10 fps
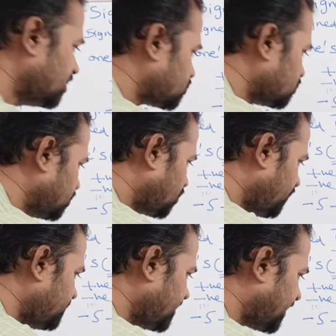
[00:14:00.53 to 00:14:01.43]
So 0
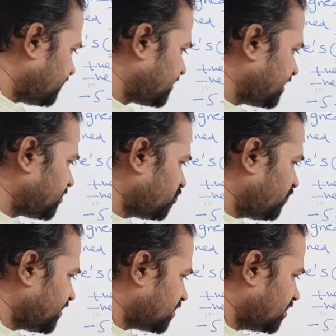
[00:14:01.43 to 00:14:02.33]
will be converted to
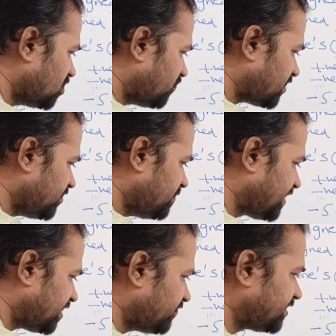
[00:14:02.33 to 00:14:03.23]
1, 1 will be
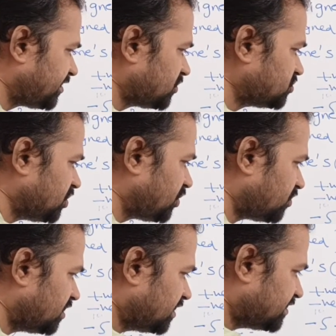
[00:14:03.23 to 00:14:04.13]
converted to
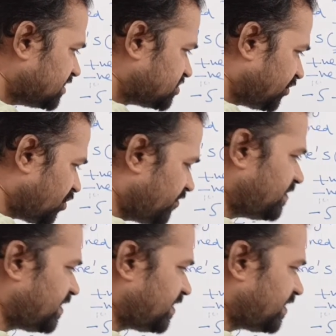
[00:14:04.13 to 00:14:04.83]
0, this 0 will